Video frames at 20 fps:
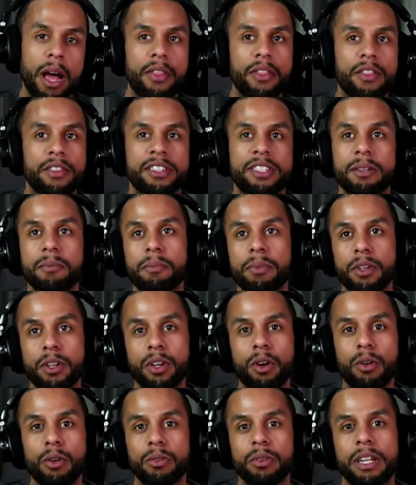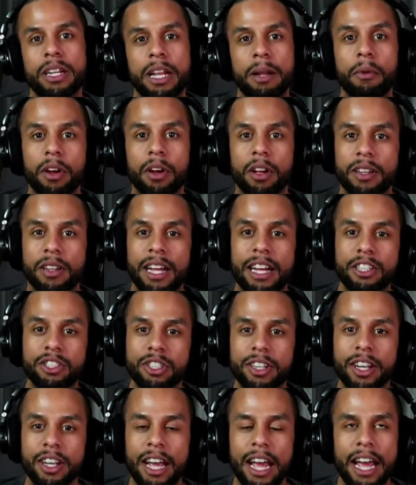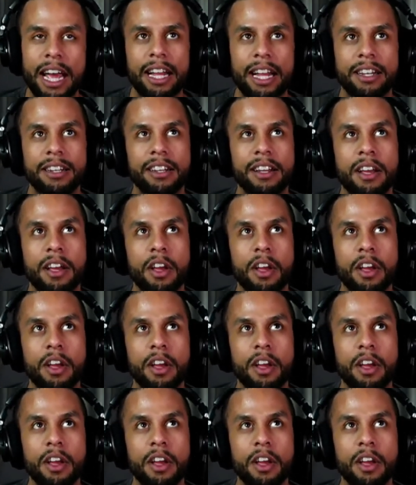and the symbiote and him are clashing, and